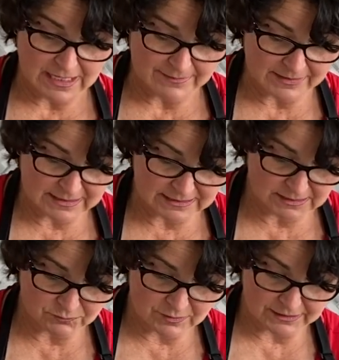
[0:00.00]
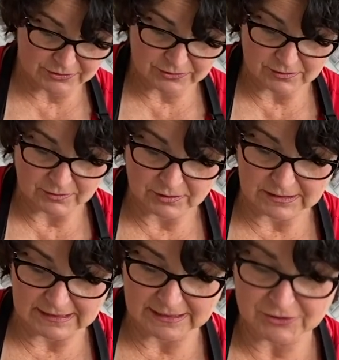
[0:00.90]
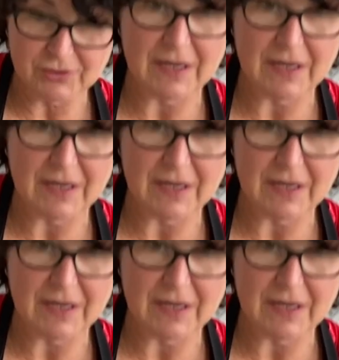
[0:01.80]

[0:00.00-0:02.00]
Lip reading: I mean, this is what it should look like. It should